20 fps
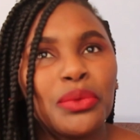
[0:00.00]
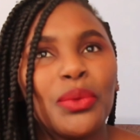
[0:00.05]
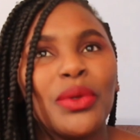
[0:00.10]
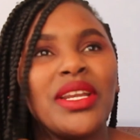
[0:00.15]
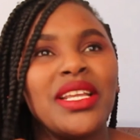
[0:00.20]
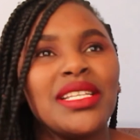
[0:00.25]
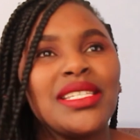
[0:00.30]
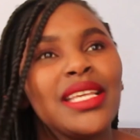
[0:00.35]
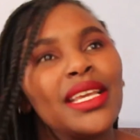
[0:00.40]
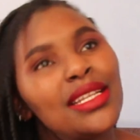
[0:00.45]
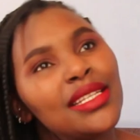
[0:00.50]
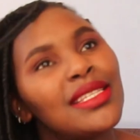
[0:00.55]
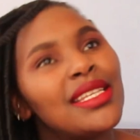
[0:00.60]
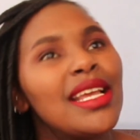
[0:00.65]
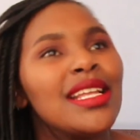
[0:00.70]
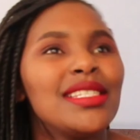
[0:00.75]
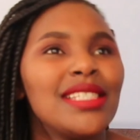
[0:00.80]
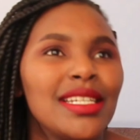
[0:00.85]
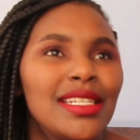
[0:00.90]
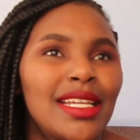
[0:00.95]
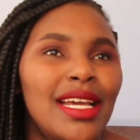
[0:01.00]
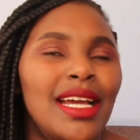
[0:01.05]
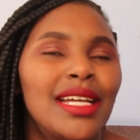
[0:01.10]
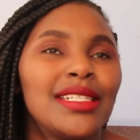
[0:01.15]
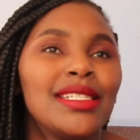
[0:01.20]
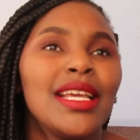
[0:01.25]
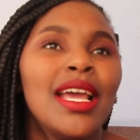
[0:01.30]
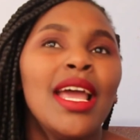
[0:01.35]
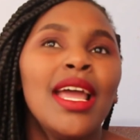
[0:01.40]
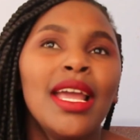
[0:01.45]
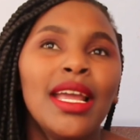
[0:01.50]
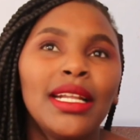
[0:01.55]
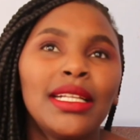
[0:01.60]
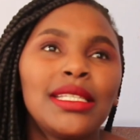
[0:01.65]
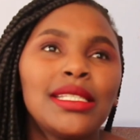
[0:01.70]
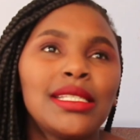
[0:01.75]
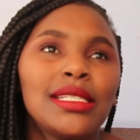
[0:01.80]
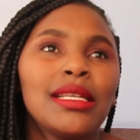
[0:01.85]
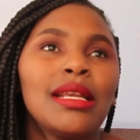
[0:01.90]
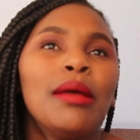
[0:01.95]
When I say science and art,
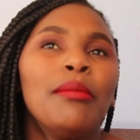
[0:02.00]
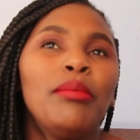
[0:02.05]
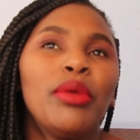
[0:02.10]
it's